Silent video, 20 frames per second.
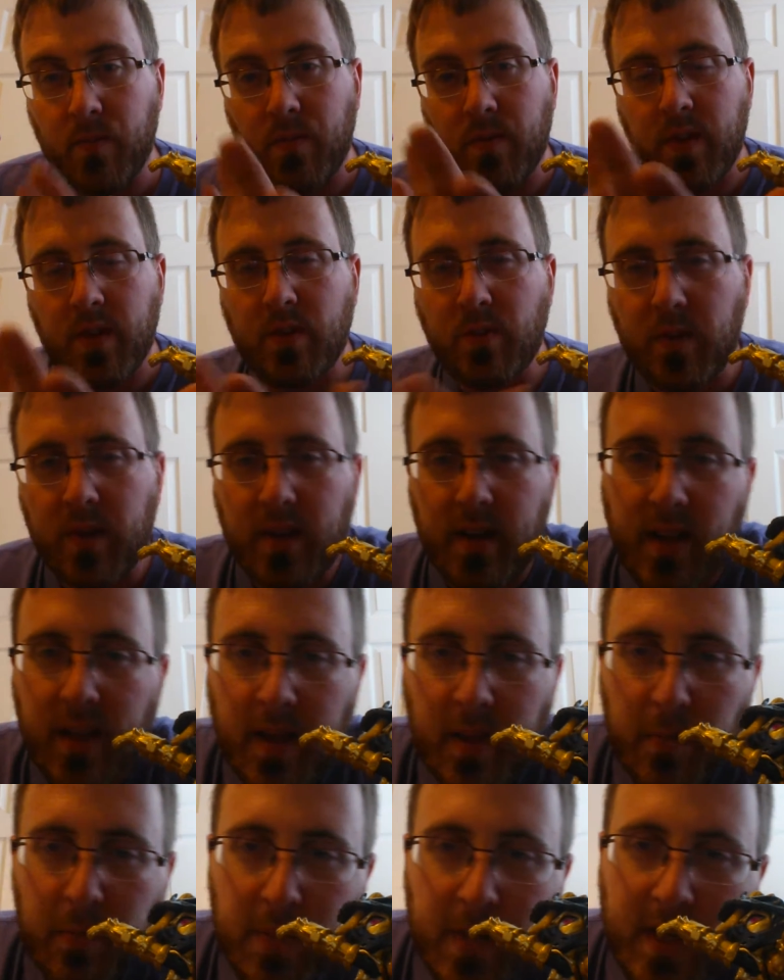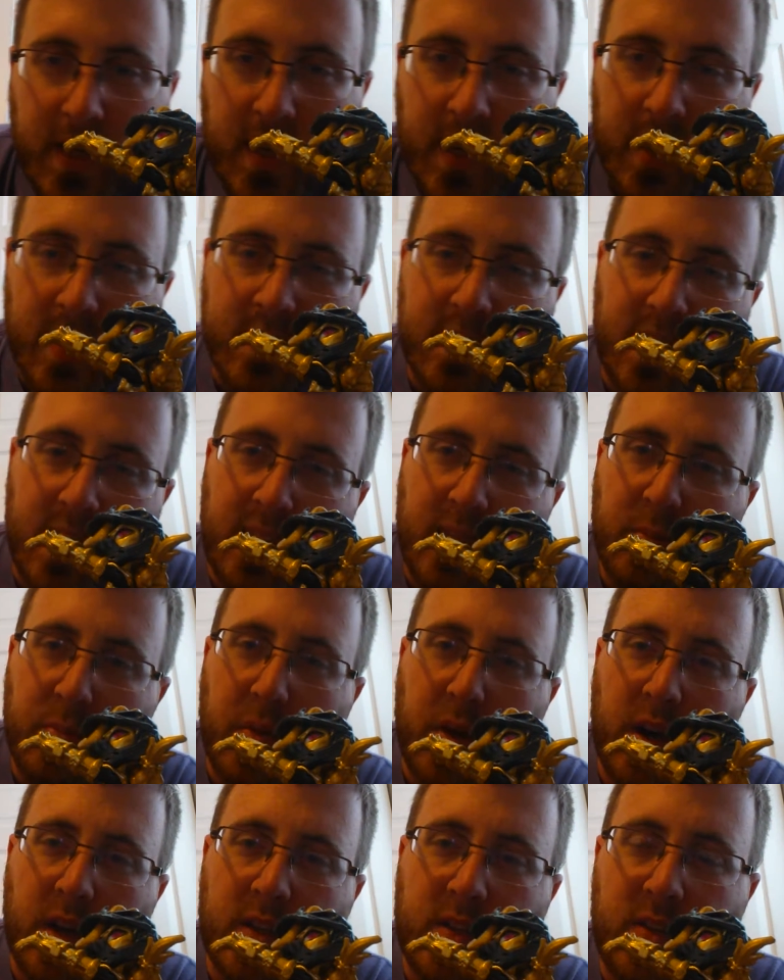This one, because in the
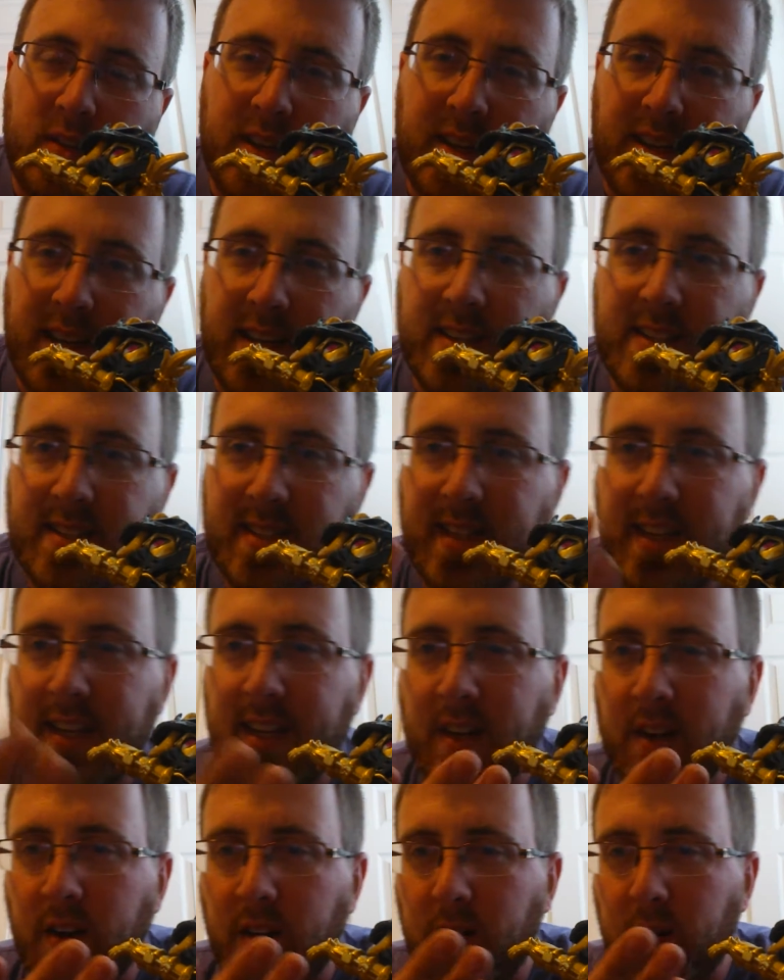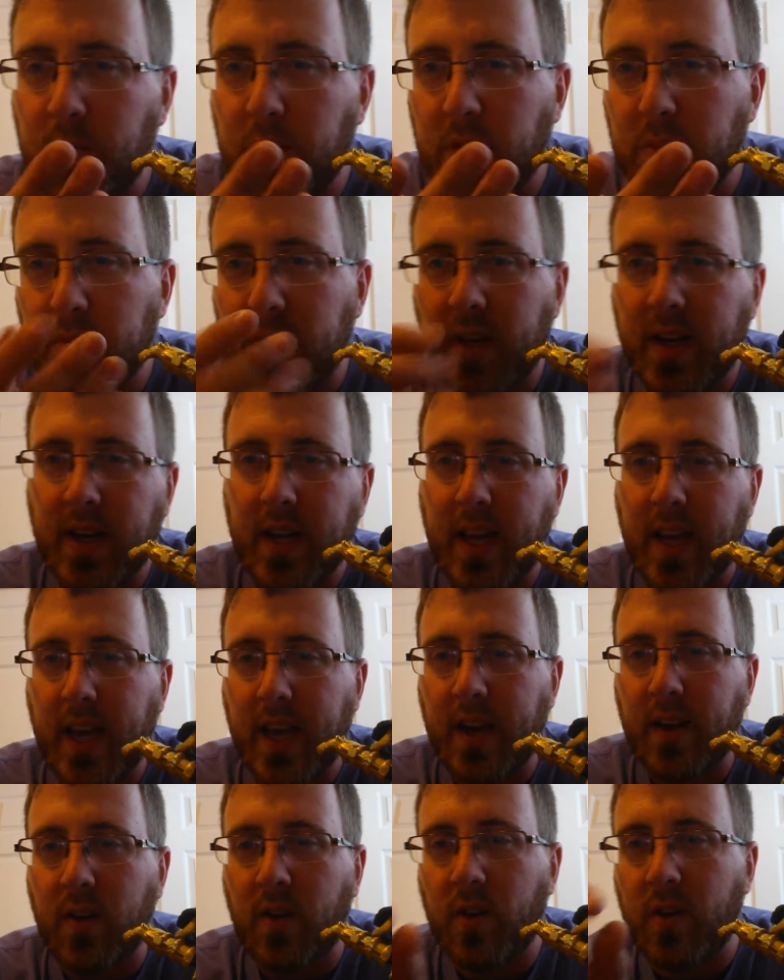box you cannot see her boomerang
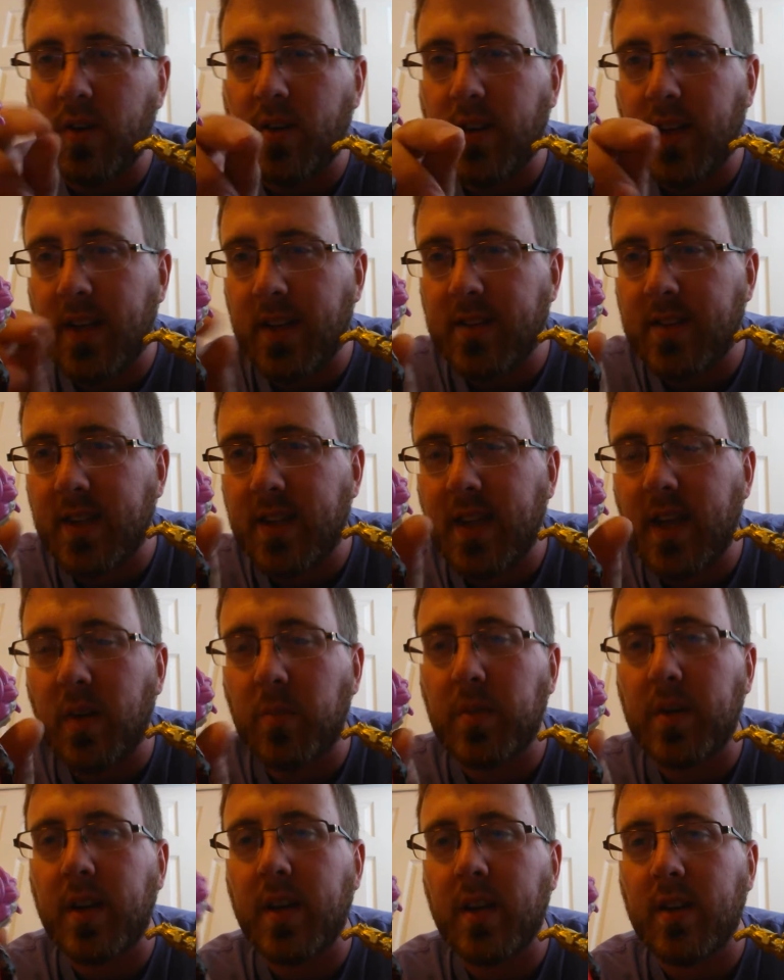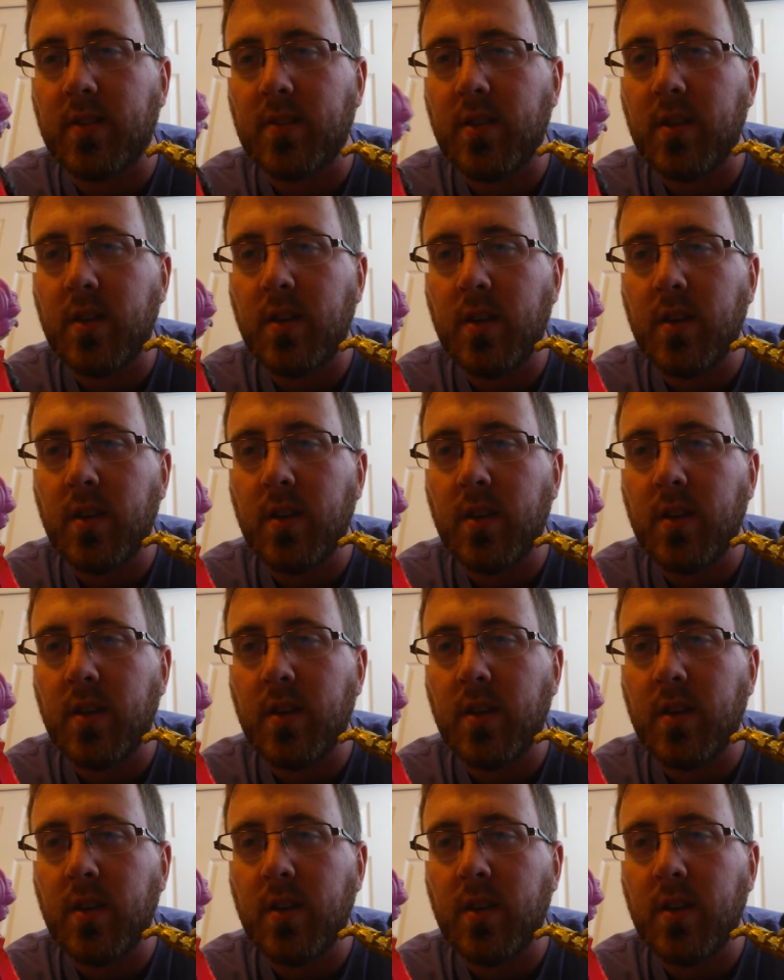at all, and you can't see it now because